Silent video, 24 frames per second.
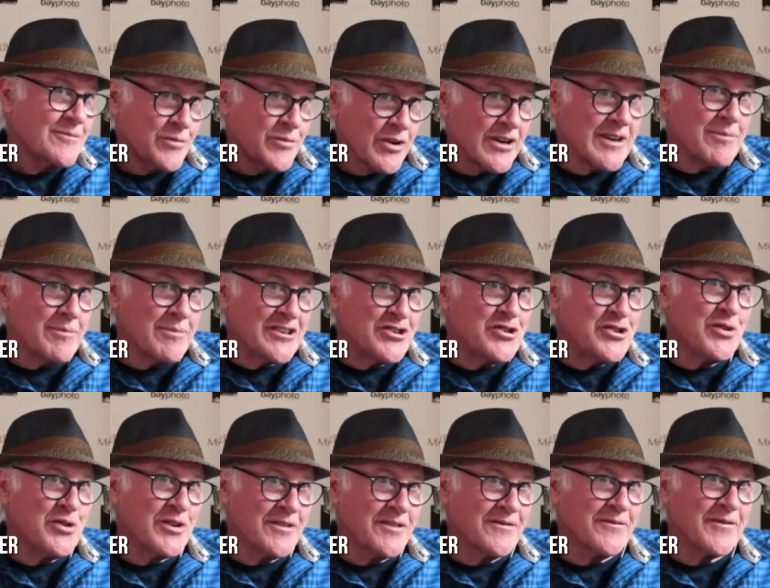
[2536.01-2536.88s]
pretty much
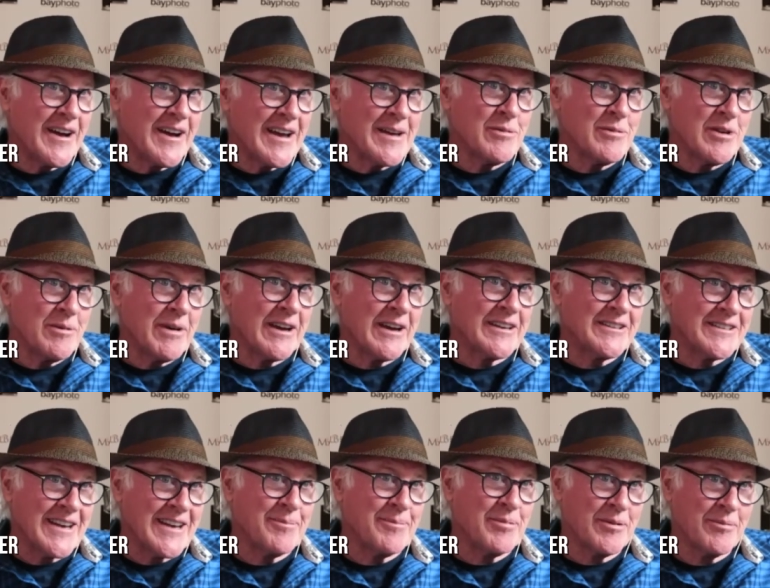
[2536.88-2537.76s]
you can find me by
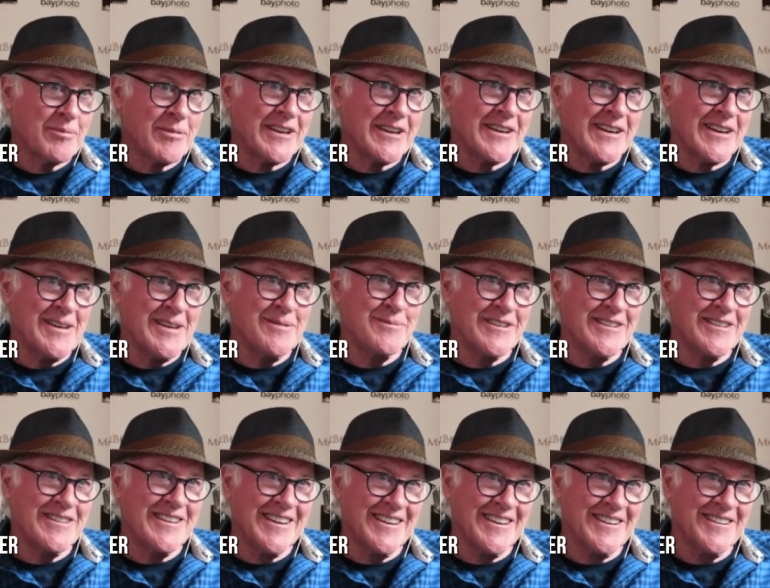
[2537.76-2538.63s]
typing my name
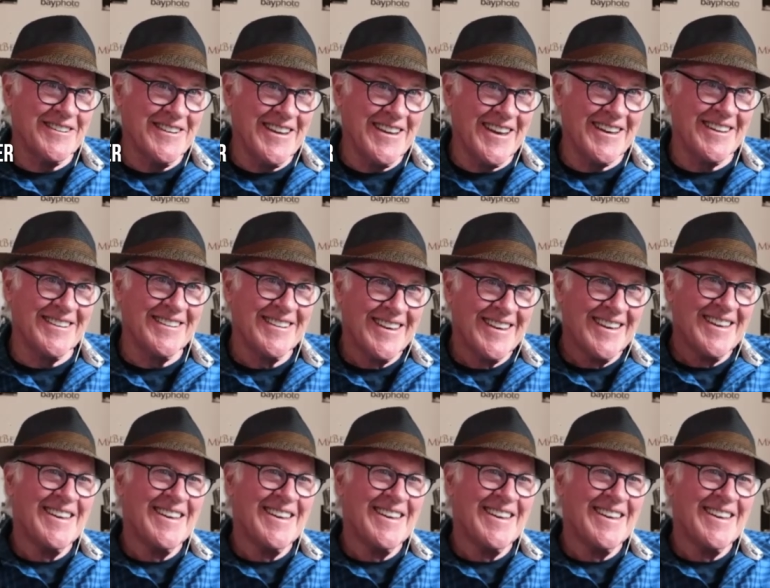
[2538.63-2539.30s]
in the internet.